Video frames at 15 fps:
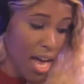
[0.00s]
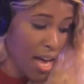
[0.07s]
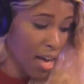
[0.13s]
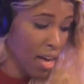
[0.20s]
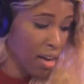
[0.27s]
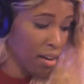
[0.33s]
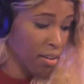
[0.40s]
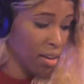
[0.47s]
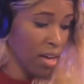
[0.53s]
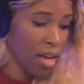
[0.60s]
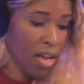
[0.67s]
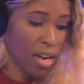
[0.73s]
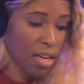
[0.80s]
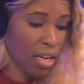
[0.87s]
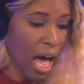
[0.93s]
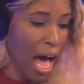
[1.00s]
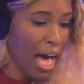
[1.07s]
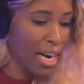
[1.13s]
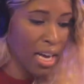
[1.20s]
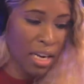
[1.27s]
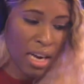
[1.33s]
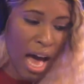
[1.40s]
just moved next door.
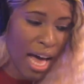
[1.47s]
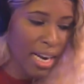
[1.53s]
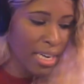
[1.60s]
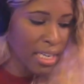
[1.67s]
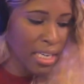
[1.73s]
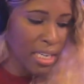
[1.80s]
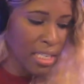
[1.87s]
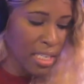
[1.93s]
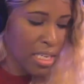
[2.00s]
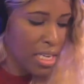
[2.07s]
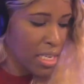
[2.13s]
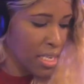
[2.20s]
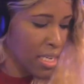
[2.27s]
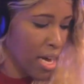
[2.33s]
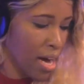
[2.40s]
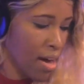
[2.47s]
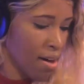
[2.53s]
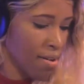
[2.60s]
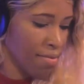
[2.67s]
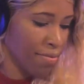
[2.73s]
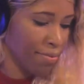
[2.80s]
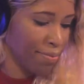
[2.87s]
A lot of DC stuff.
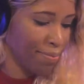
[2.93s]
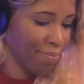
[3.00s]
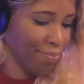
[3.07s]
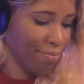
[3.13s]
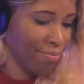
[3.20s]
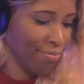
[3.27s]
A lot of DC things